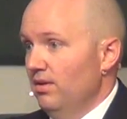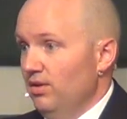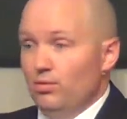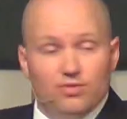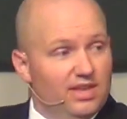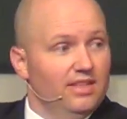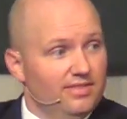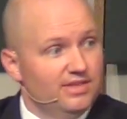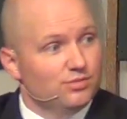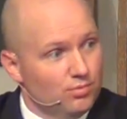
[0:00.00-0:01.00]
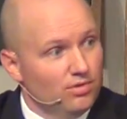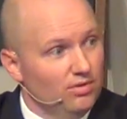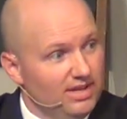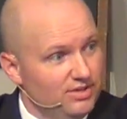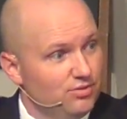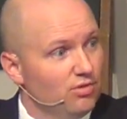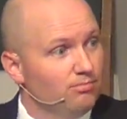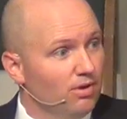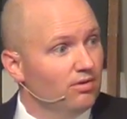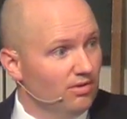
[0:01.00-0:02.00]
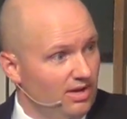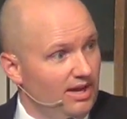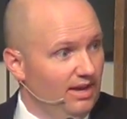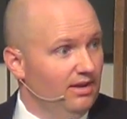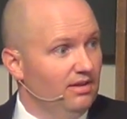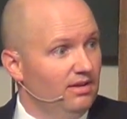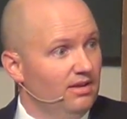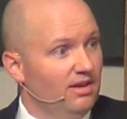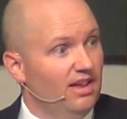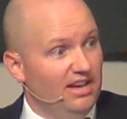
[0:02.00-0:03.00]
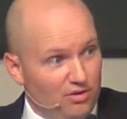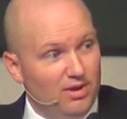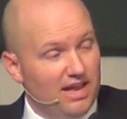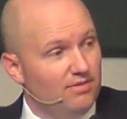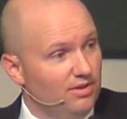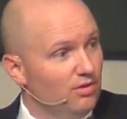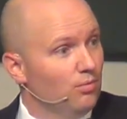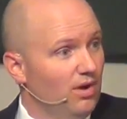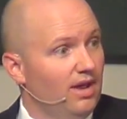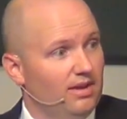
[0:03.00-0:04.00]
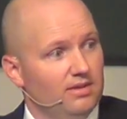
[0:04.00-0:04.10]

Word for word: You think this world is your Burger King and you have it your way.